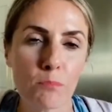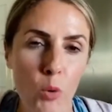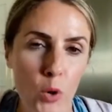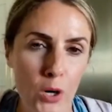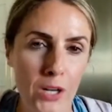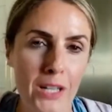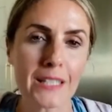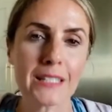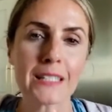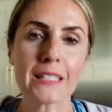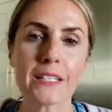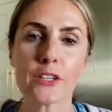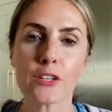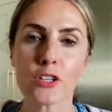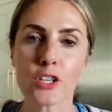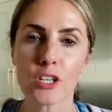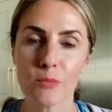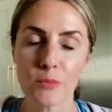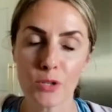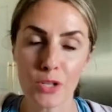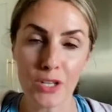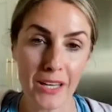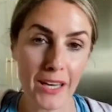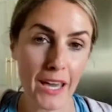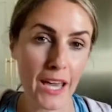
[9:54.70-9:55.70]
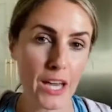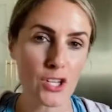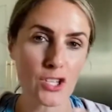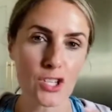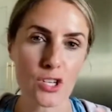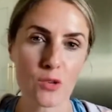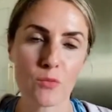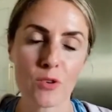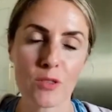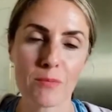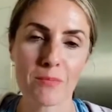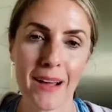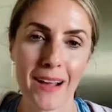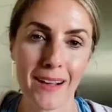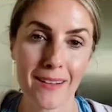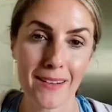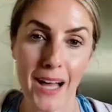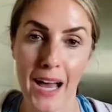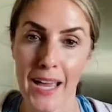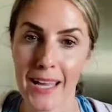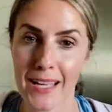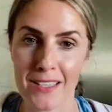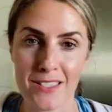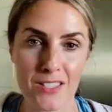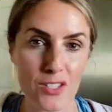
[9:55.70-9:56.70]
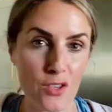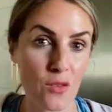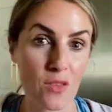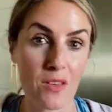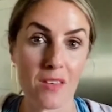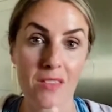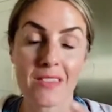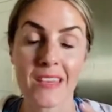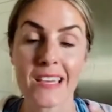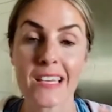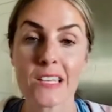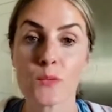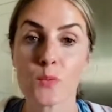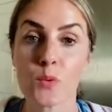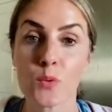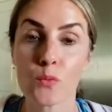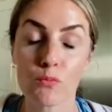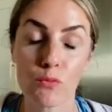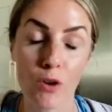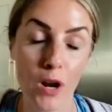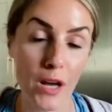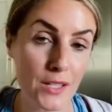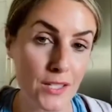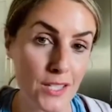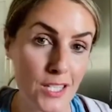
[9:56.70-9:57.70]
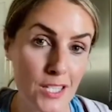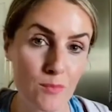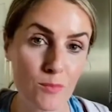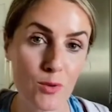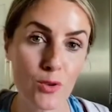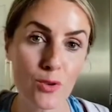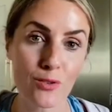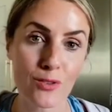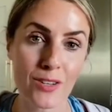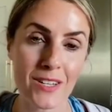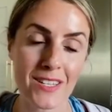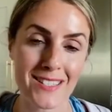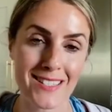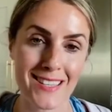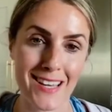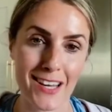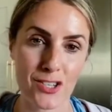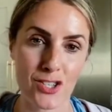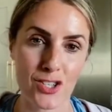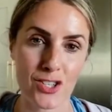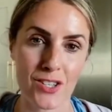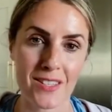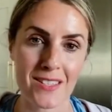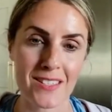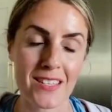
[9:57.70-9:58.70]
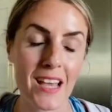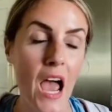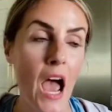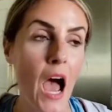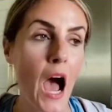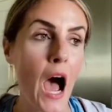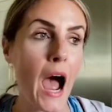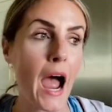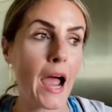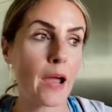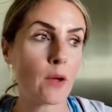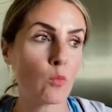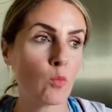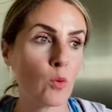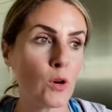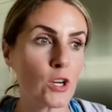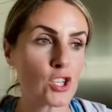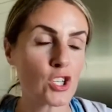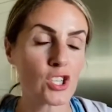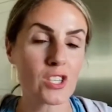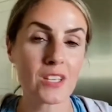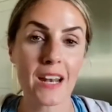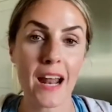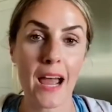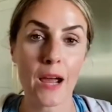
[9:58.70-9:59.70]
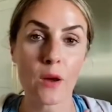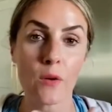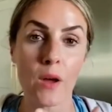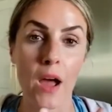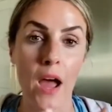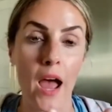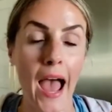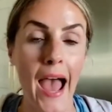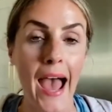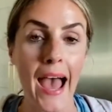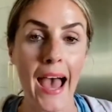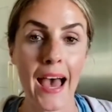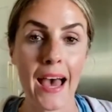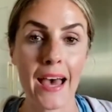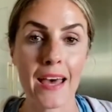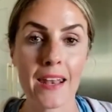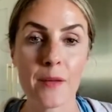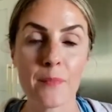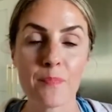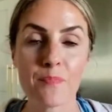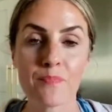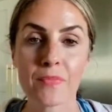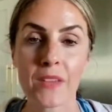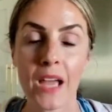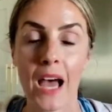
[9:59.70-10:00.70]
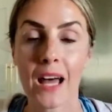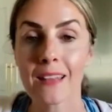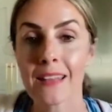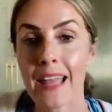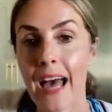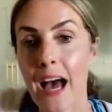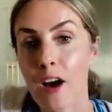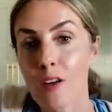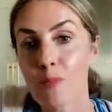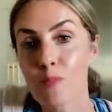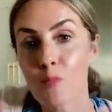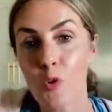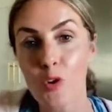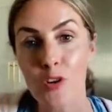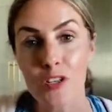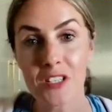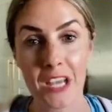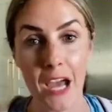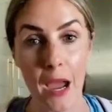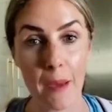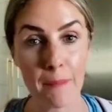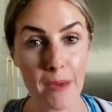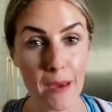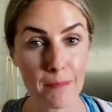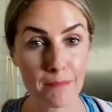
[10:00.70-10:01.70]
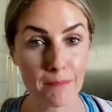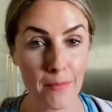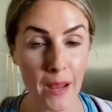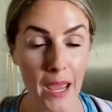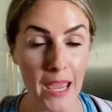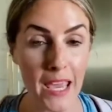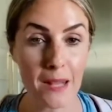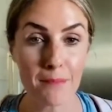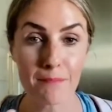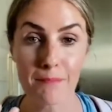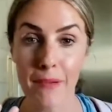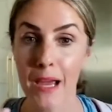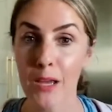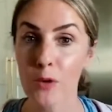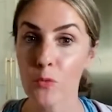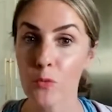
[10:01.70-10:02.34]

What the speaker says: clear communication with my clients so that things would run smoother at sessions. I wish that I had allowed more time in my